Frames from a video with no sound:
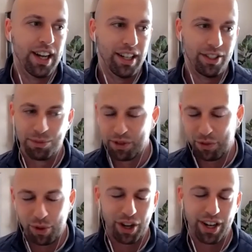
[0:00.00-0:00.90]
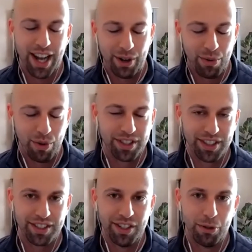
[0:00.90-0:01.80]
uh, in terms of what our accountant wants
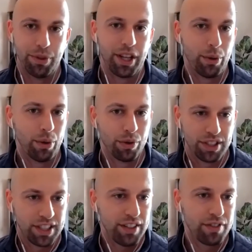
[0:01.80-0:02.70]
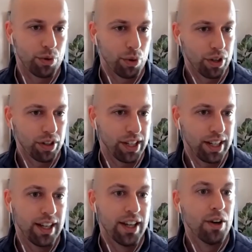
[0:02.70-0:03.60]
us to do. But they will receive
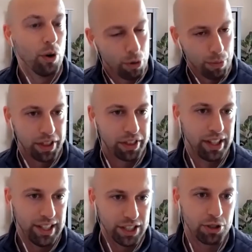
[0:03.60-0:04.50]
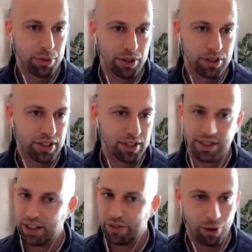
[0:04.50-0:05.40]
quarterly or monthly
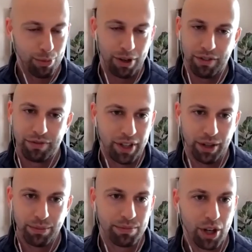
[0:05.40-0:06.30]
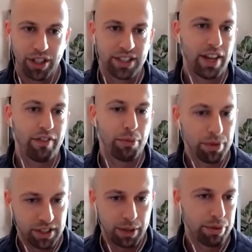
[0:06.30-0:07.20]
distributions in the form of, you know, call it
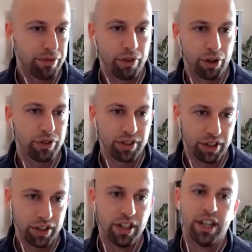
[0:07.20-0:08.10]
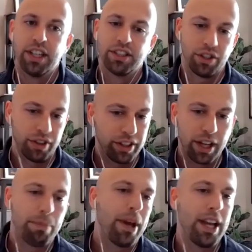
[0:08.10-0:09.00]
7% preferred return. So they'll
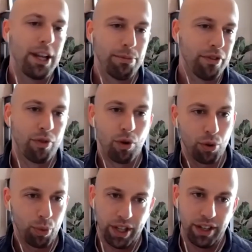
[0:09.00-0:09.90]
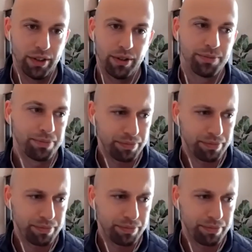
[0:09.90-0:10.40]
get paid before we do